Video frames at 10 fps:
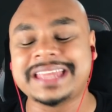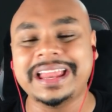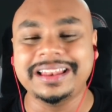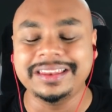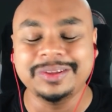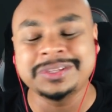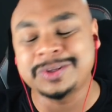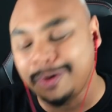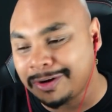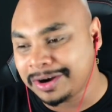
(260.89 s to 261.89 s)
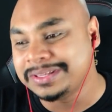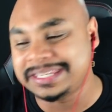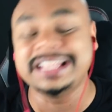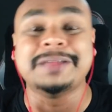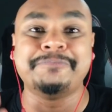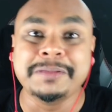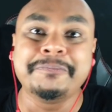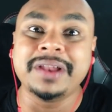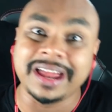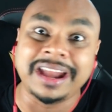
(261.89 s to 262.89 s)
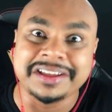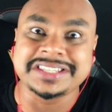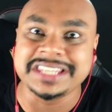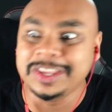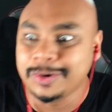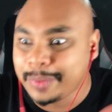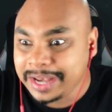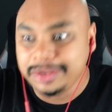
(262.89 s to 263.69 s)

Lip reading: and you go around saying that people are harassing you when